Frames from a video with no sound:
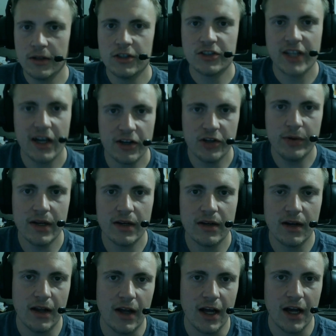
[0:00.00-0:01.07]
So that'll do it
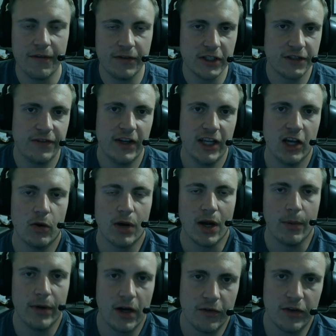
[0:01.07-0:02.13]
for this video where I
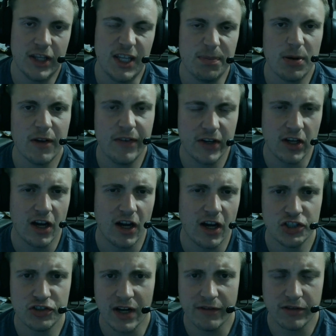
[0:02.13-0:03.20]
went over the perfect
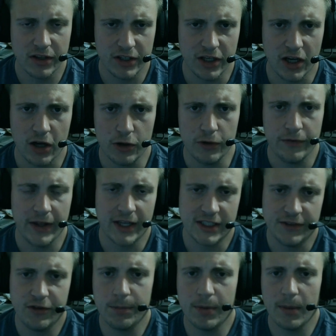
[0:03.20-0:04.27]
auction draft on the Yahoo
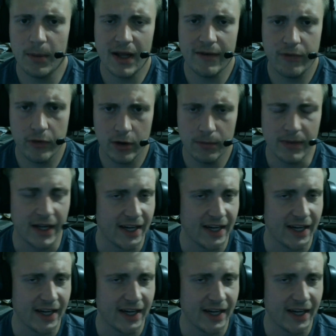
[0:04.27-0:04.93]
Fantasy Football platform.